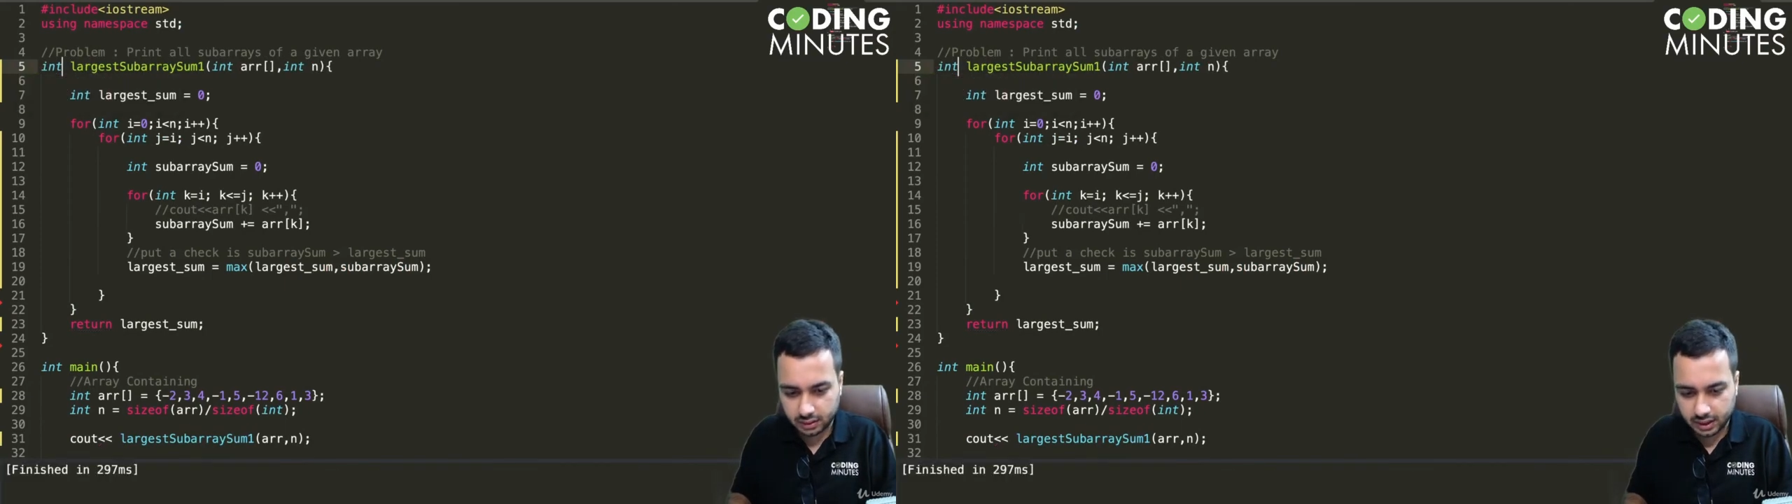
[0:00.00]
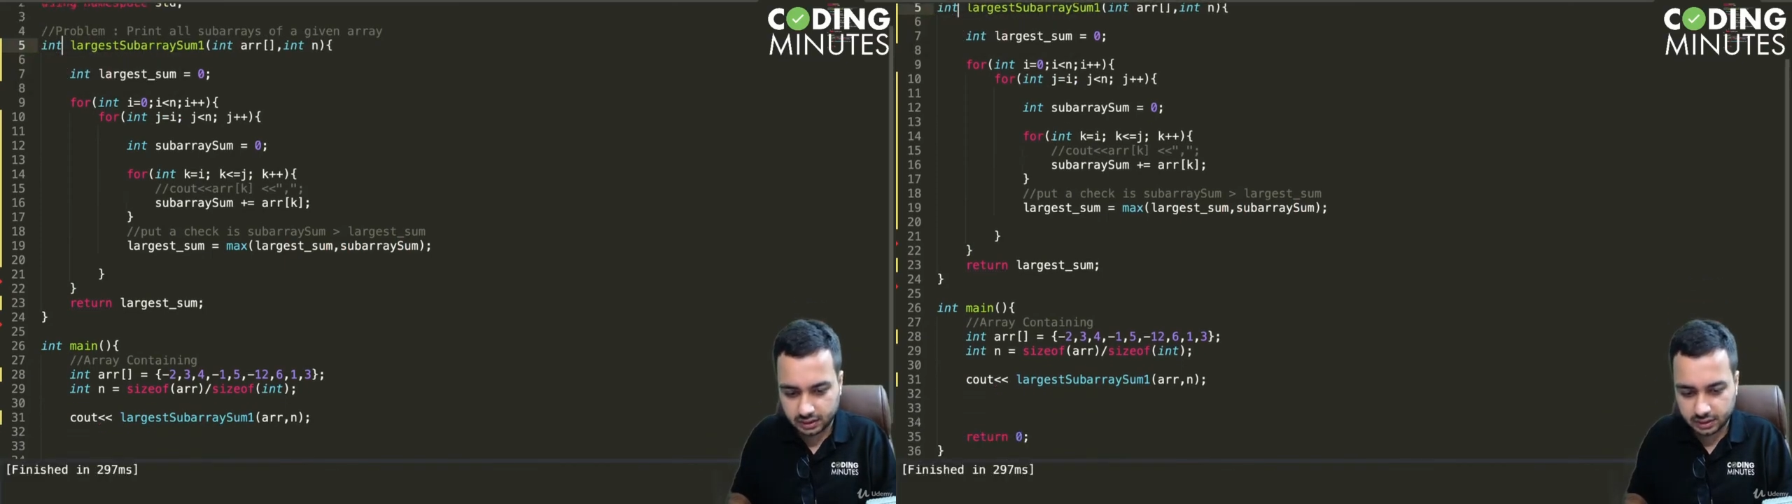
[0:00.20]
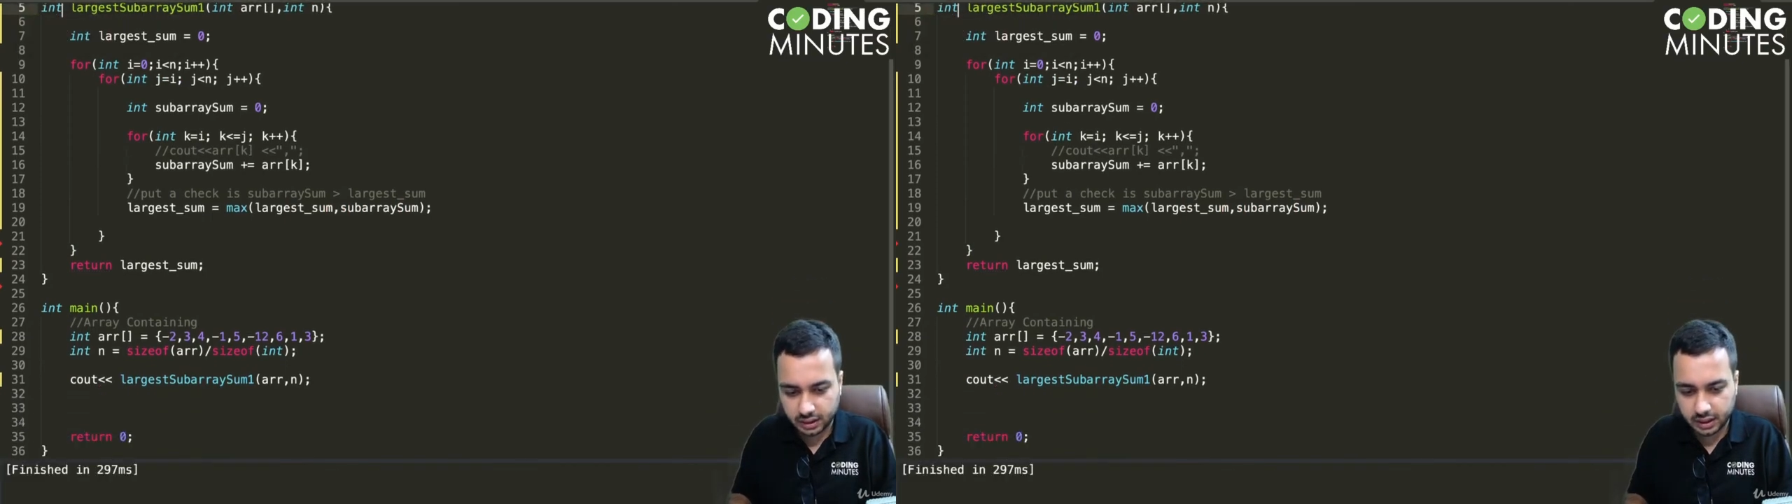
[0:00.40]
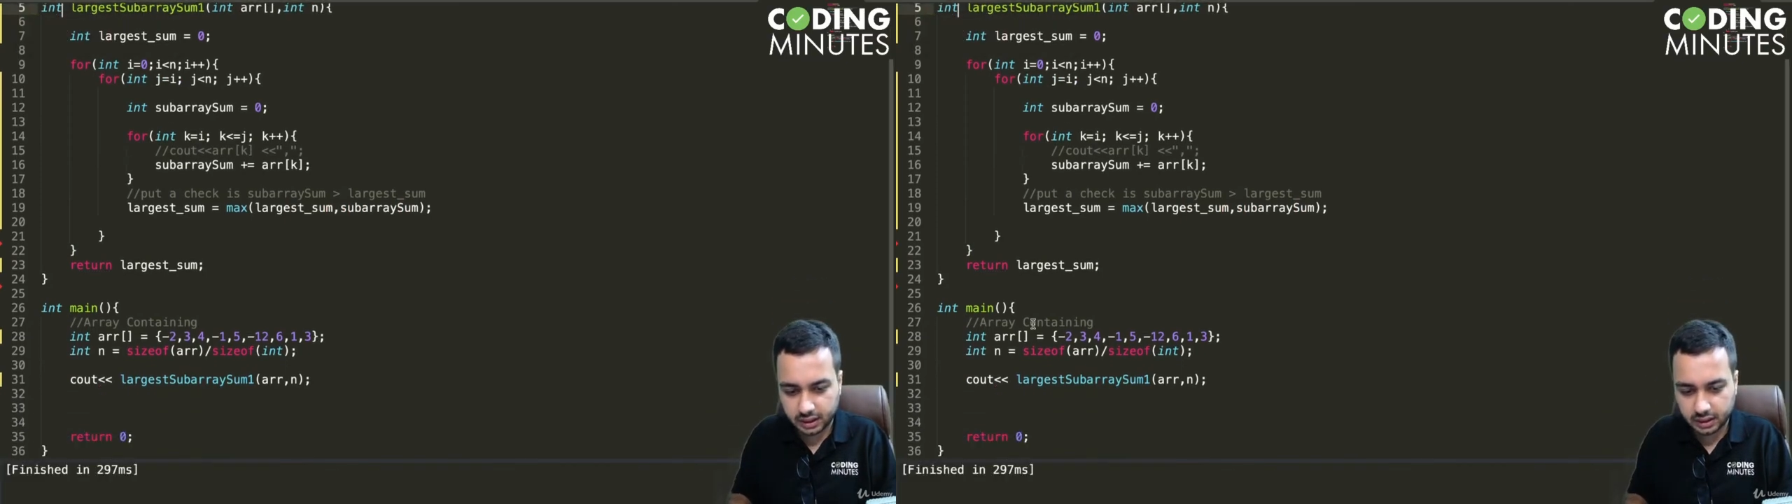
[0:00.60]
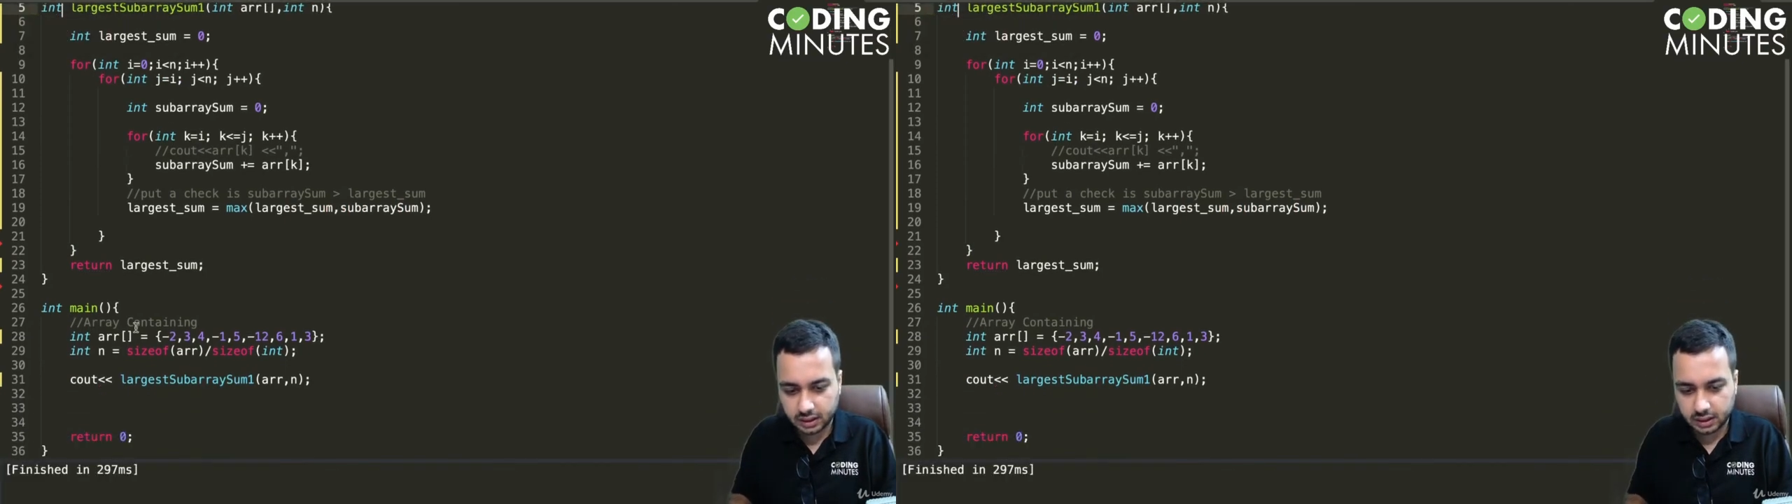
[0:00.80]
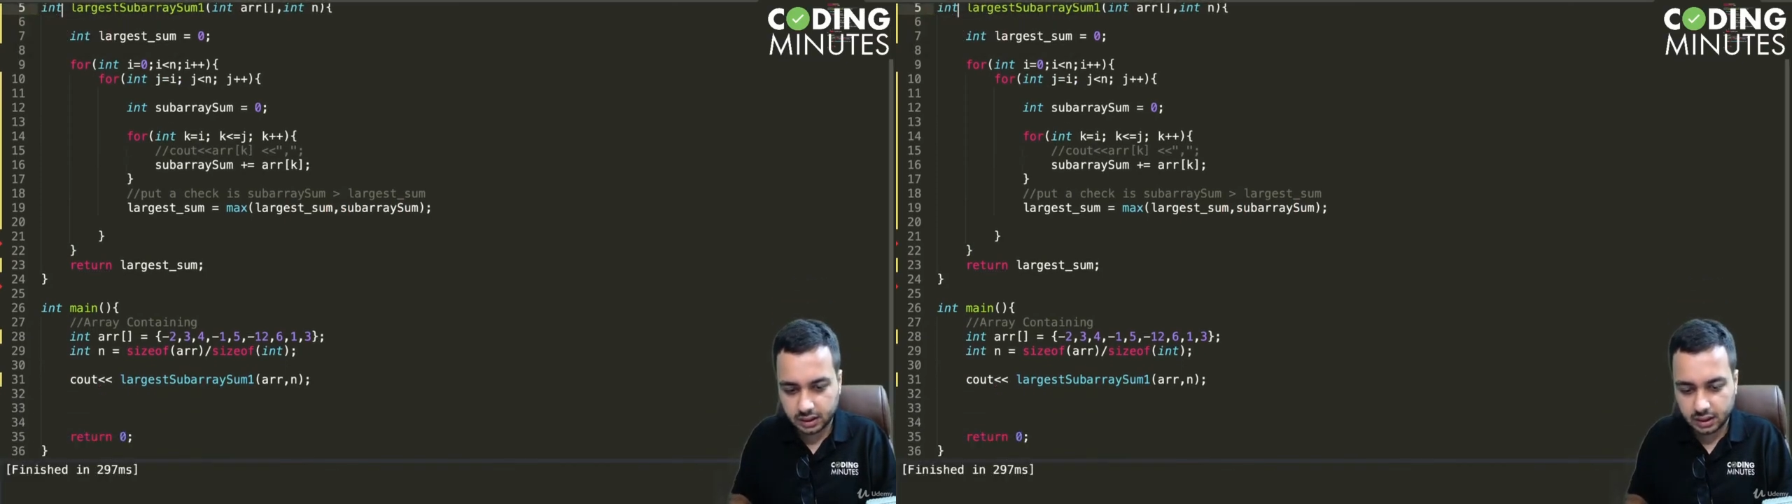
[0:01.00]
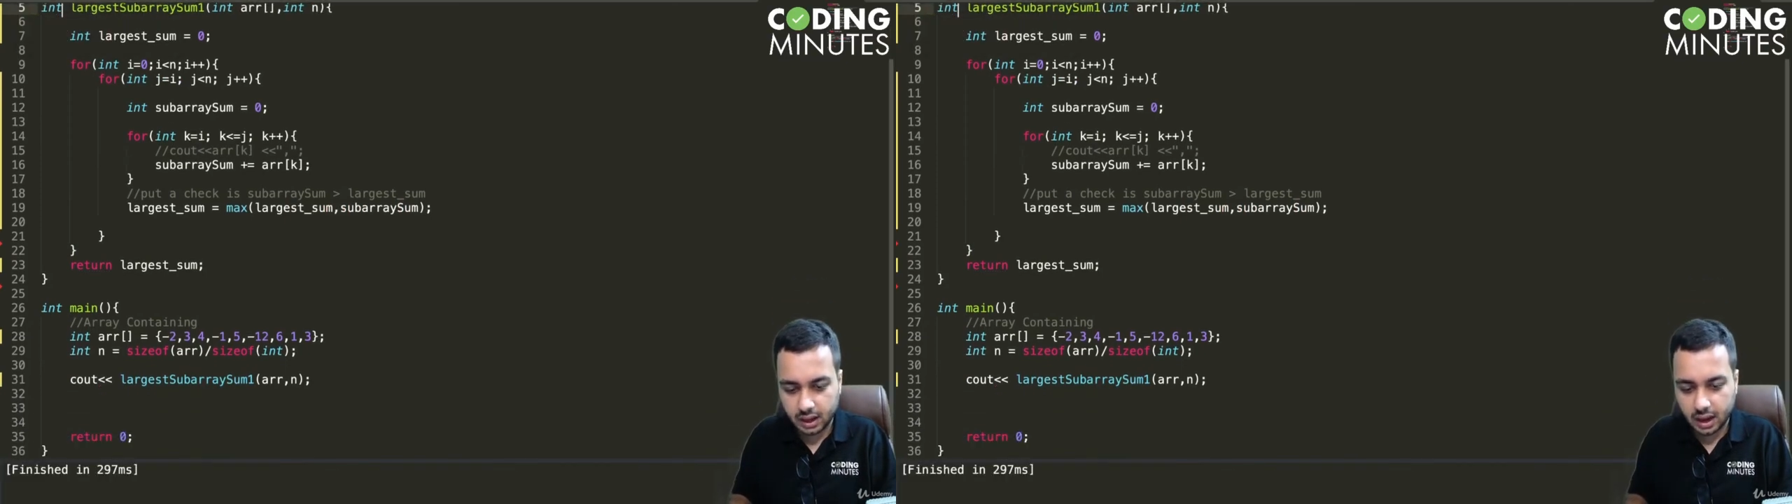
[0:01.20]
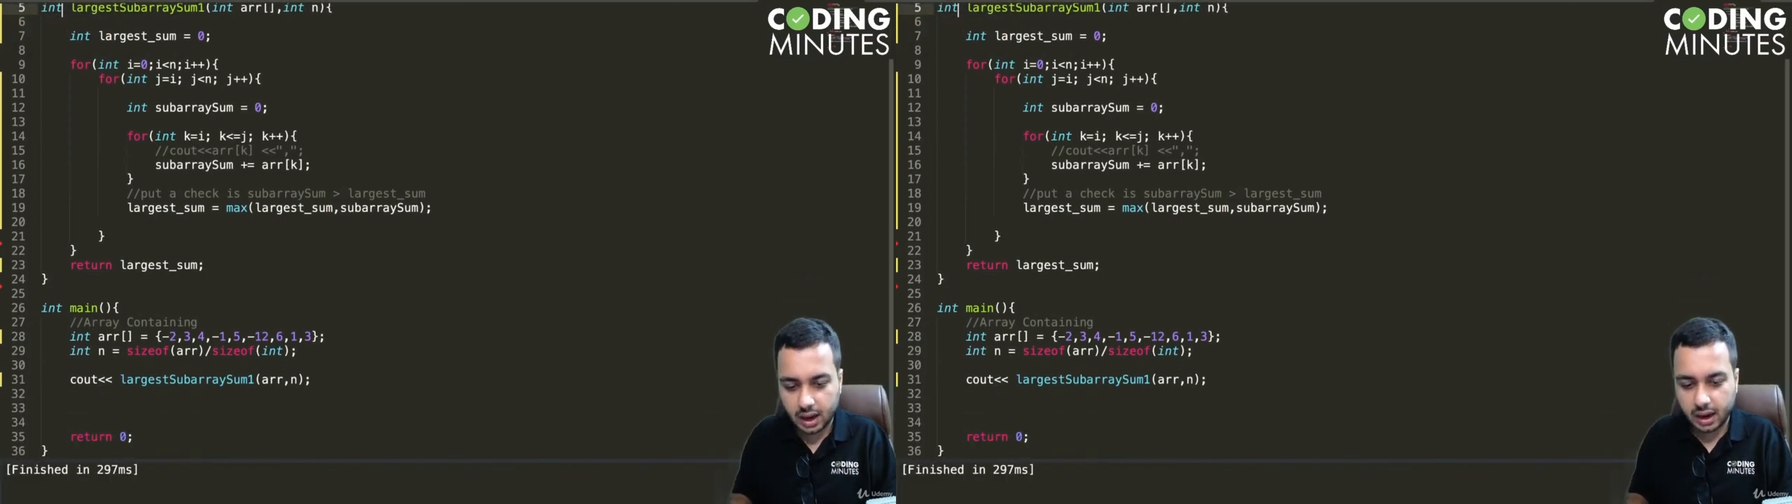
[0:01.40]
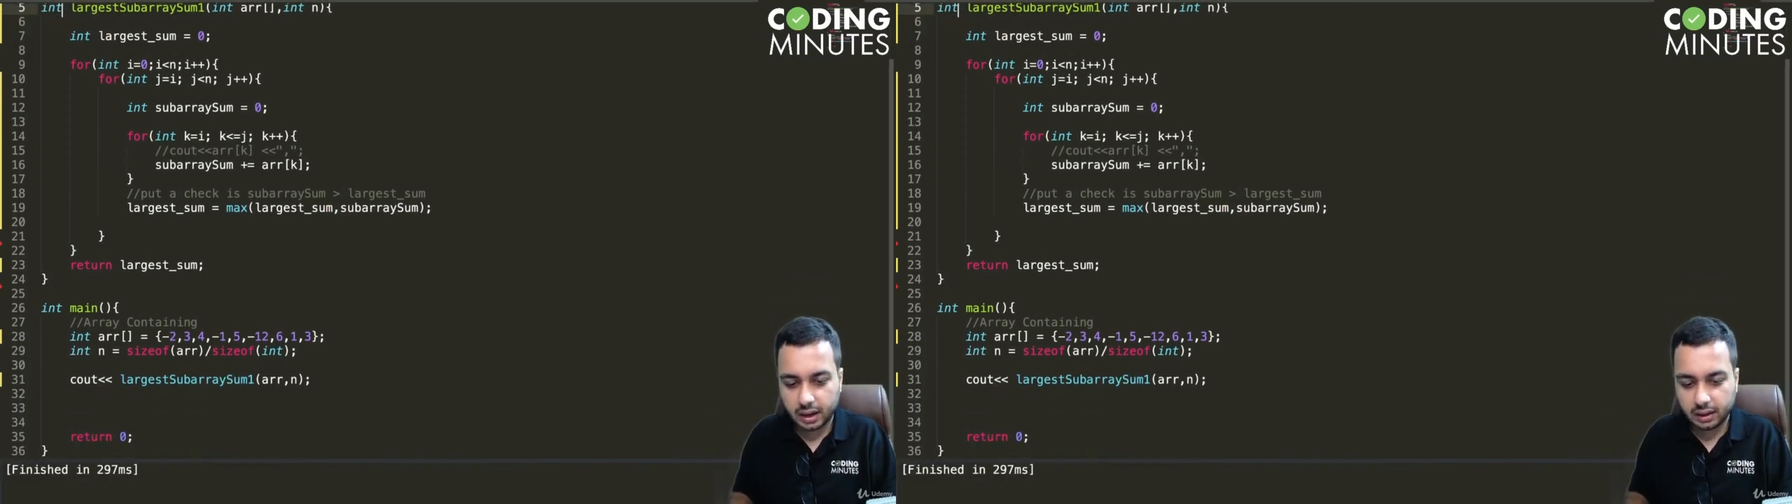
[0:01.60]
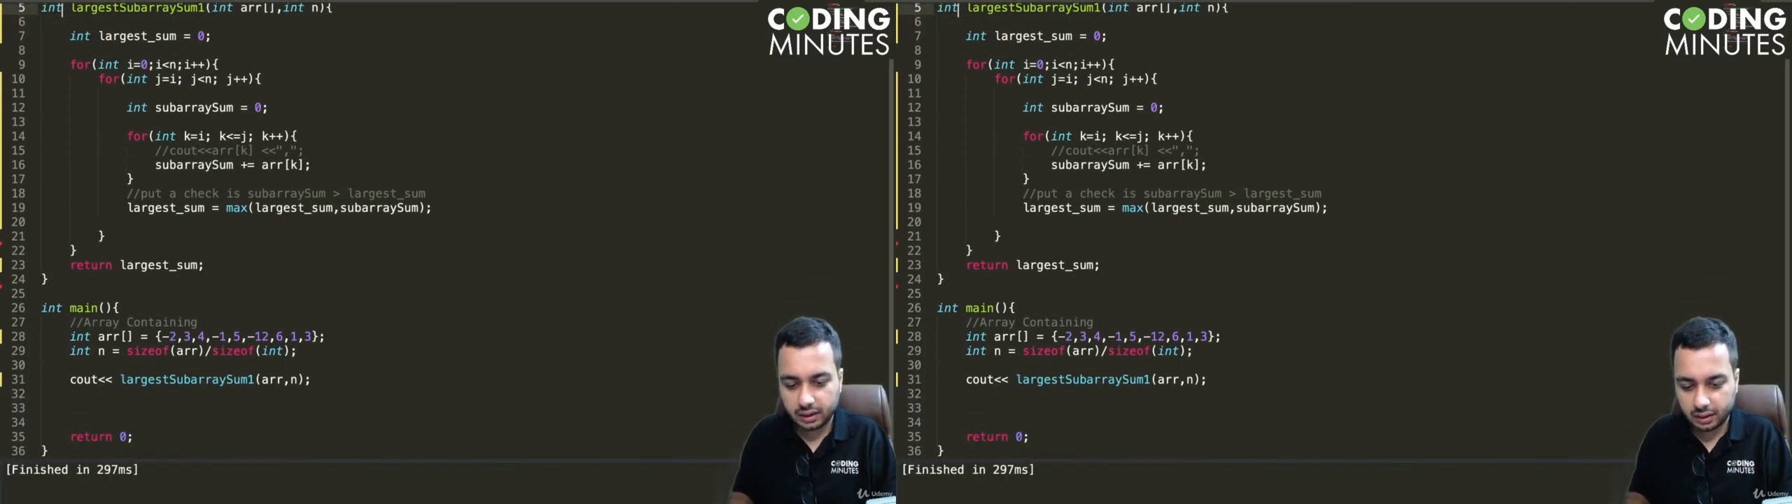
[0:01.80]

That's great. And